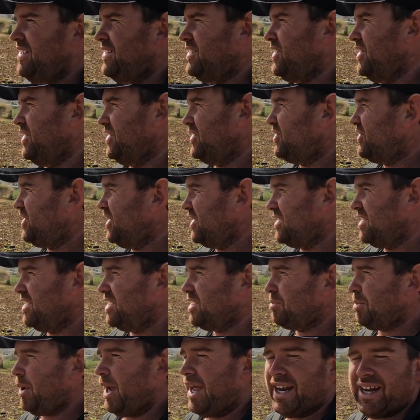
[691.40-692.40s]
So it's just this
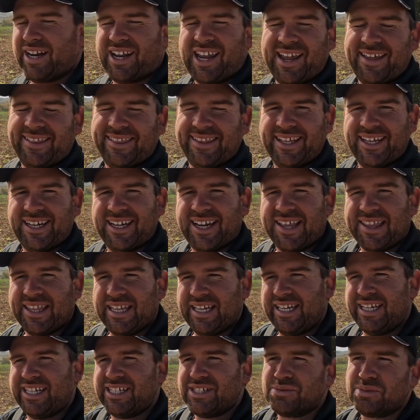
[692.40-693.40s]
paddock, and then the
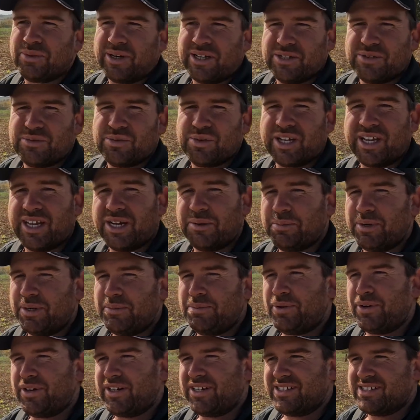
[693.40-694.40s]
next ones we're going to be
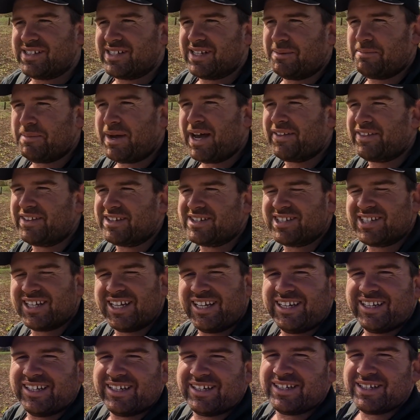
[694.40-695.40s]
putting some other seed
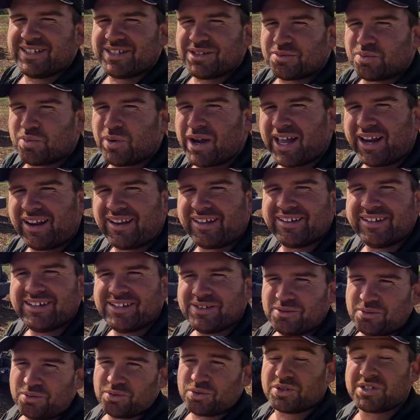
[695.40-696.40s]
in as well,
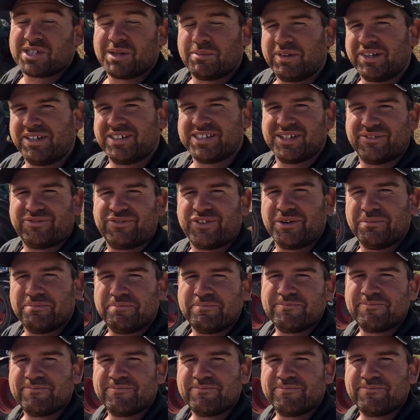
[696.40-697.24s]
with something different.